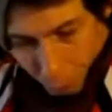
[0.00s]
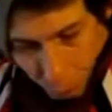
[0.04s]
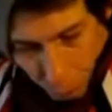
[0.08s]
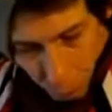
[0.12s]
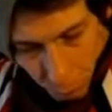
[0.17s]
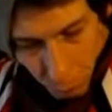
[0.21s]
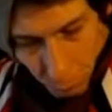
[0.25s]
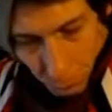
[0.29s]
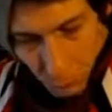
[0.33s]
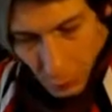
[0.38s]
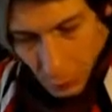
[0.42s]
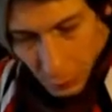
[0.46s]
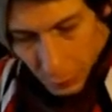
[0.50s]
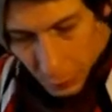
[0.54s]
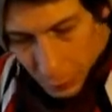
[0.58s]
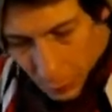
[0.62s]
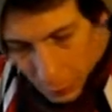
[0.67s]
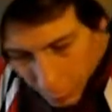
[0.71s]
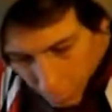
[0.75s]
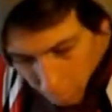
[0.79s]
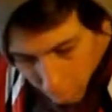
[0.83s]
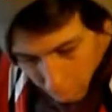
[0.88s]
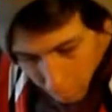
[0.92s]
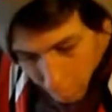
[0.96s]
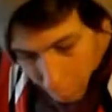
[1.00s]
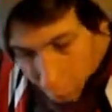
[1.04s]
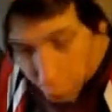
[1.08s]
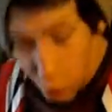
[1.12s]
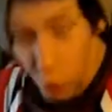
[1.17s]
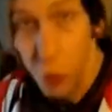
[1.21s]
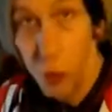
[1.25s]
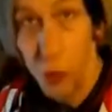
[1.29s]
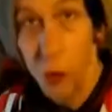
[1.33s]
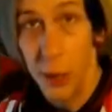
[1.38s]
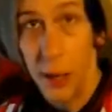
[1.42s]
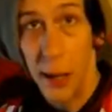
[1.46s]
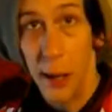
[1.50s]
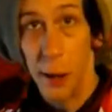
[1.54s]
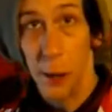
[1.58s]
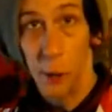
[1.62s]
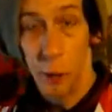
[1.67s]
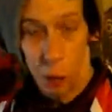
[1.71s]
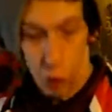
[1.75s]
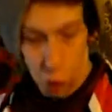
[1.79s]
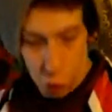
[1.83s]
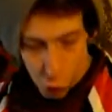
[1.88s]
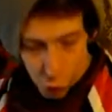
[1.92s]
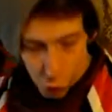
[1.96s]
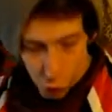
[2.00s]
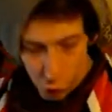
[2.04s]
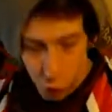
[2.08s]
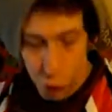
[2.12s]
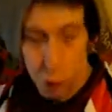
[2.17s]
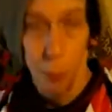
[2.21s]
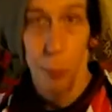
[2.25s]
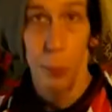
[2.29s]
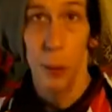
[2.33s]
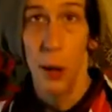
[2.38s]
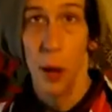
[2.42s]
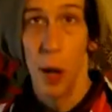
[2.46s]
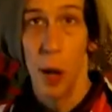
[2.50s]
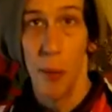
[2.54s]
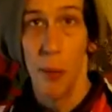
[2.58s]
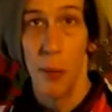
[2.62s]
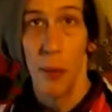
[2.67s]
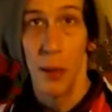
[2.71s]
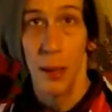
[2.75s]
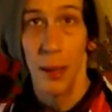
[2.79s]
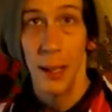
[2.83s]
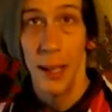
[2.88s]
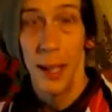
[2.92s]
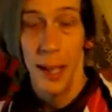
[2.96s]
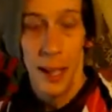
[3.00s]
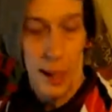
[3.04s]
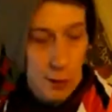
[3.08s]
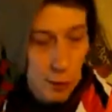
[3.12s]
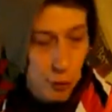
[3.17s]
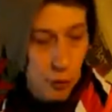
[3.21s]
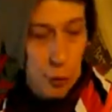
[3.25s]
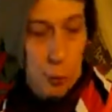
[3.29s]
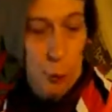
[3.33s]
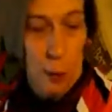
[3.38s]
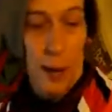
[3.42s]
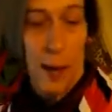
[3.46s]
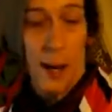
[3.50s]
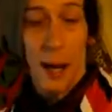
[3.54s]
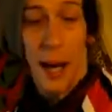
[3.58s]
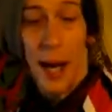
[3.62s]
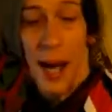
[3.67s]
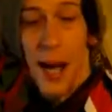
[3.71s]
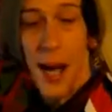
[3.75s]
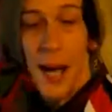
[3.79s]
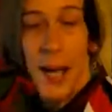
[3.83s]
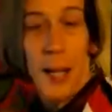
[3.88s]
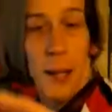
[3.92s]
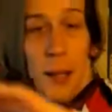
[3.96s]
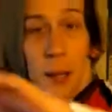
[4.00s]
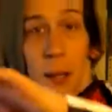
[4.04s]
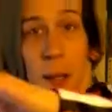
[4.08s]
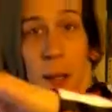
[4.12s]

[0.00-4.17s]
Again, it reaches down just beyond the knee. It's the right height.